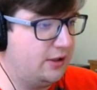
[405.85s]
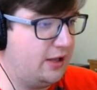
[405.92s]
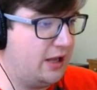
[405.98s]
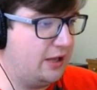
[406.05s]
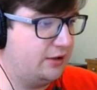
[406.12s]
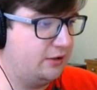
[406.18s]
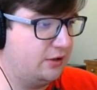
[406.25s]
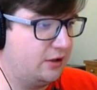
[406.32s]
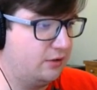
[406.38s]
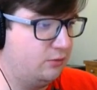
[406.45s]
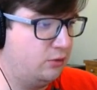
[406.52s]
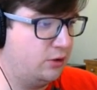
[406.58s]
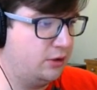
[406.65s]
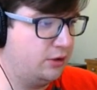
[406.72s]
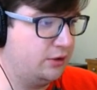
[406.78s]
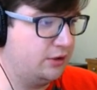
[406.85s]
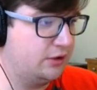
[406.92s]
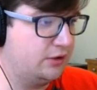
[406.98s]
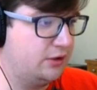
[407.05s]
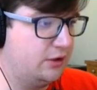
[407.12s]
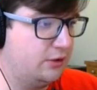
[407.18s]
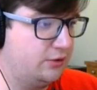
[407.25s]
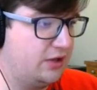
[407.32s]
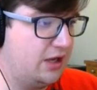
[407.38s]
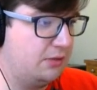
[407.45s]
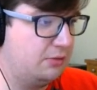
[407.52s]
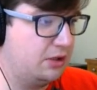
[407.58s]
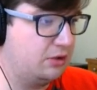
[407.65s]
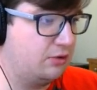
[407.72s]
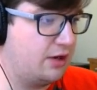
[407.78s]
add another one, and name
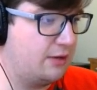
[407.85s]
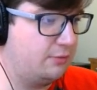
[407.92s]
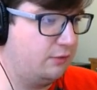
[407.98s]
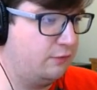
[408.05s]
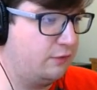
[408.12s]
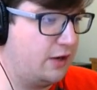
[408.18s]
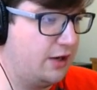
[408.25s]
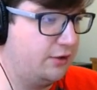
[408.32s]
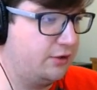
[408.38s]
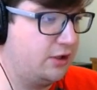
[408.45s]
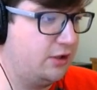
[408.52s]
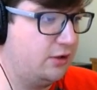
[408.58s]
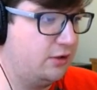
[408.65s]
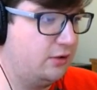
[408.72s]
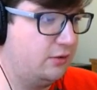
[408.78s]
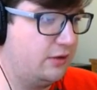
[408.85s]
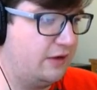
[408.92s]
it, grab your file here.